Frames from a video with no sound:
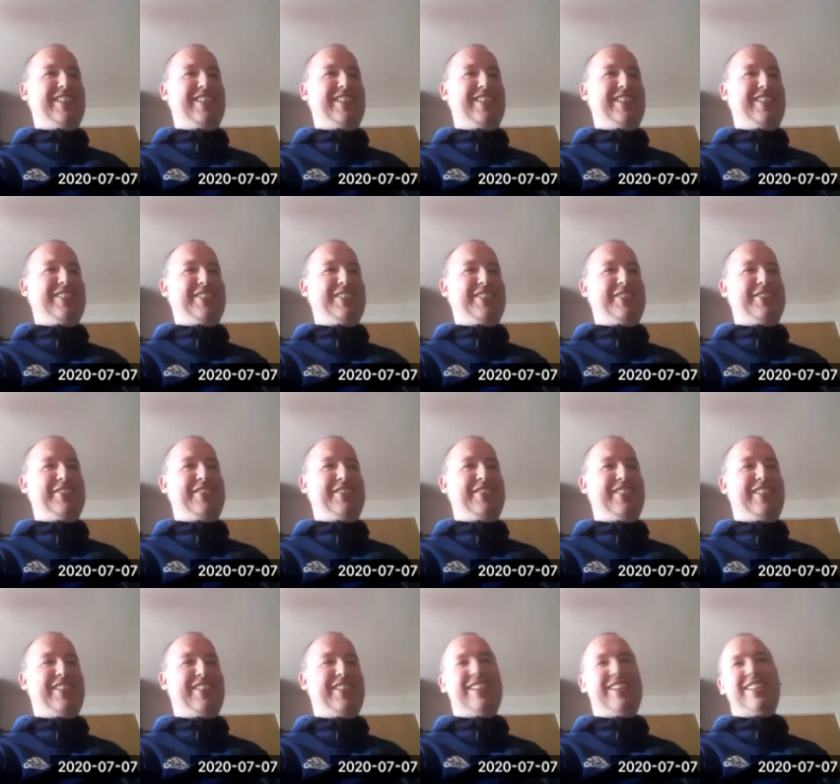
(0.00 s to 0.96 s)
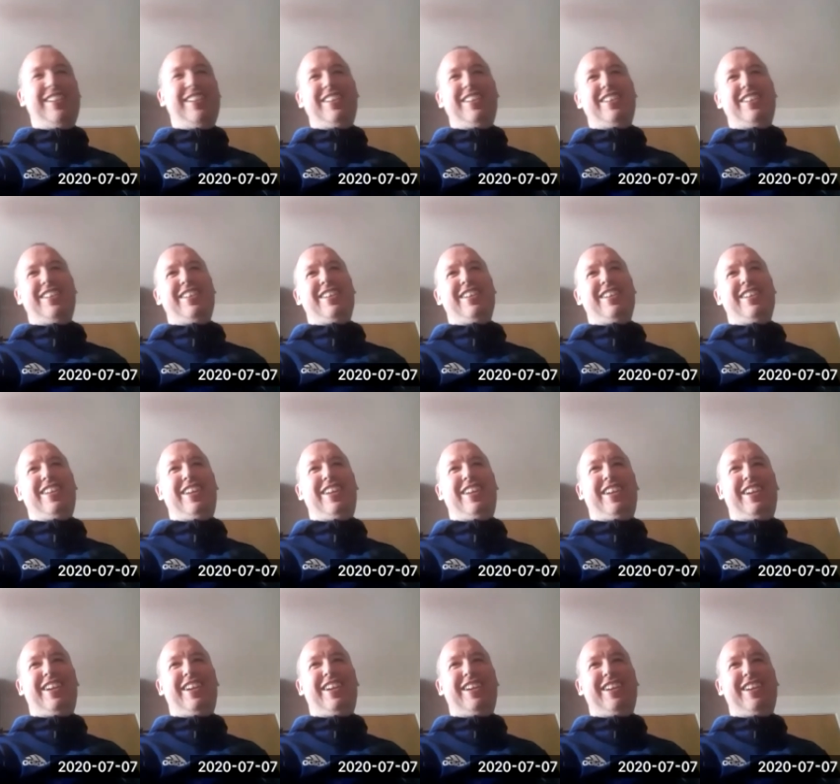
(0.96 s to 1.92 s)
So,
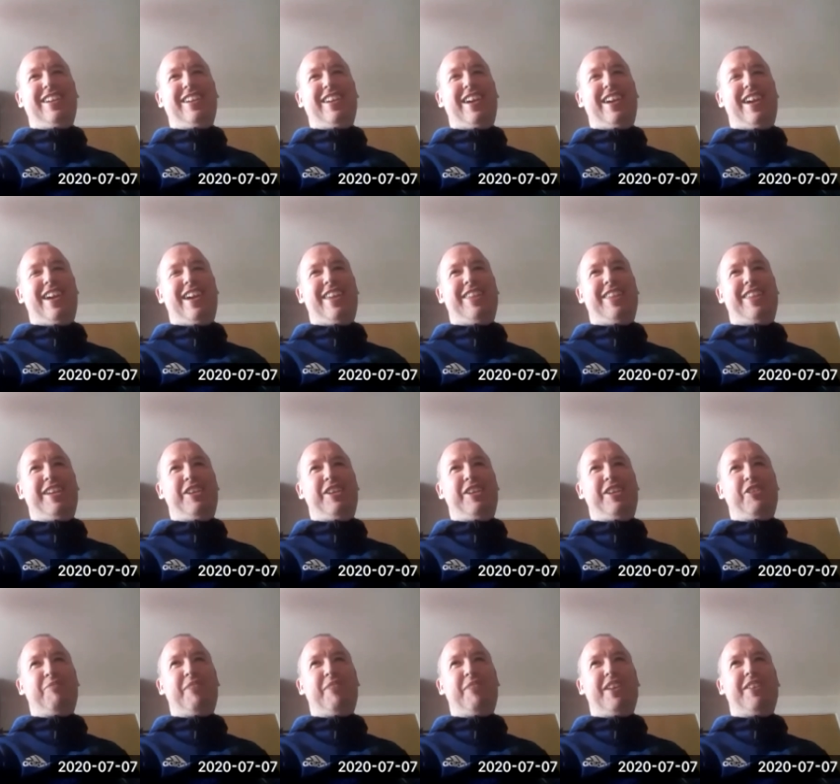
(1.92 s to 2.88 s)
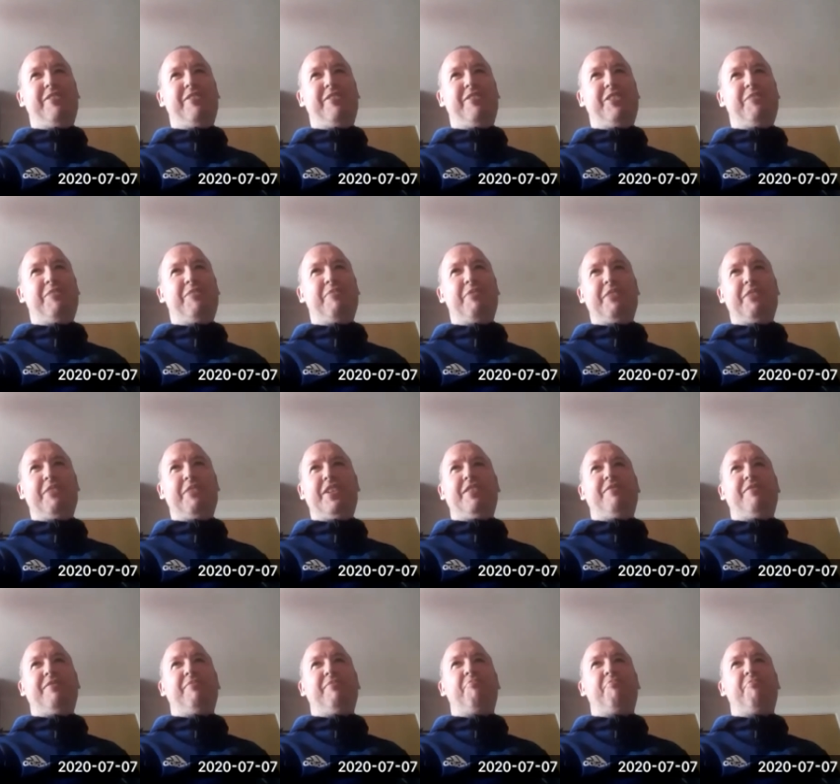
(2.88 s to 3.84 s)
I think you should be allowed to maybe
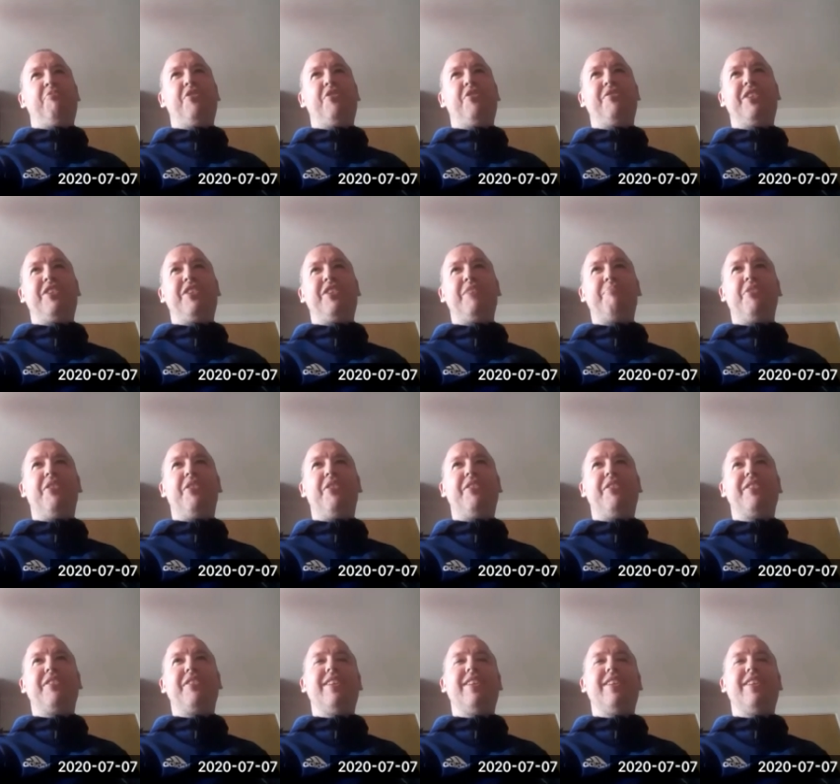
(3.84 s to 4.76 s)
move in your box.